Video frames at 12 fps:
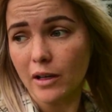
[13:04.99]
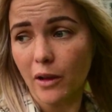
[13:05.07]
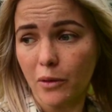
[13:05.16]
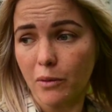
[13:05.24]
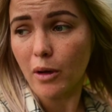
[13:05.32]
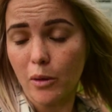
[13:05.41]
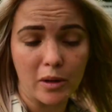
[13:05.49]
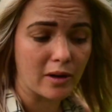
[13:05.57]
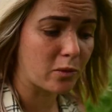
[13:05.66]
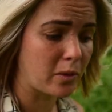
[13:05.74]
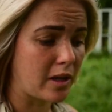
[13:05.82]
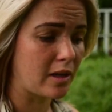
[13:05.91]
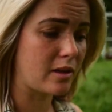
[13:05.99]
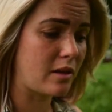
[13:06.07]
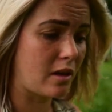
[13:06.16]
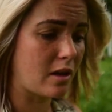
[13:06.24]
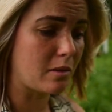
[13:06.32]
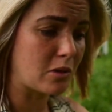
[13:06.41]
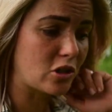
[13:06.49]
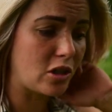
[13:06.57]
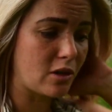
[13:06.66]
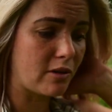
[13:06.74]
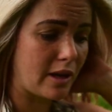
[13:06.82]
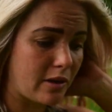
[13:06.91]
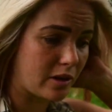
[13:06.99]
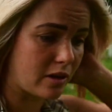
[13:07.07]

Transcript: down the road whenever we get the uh, machinery out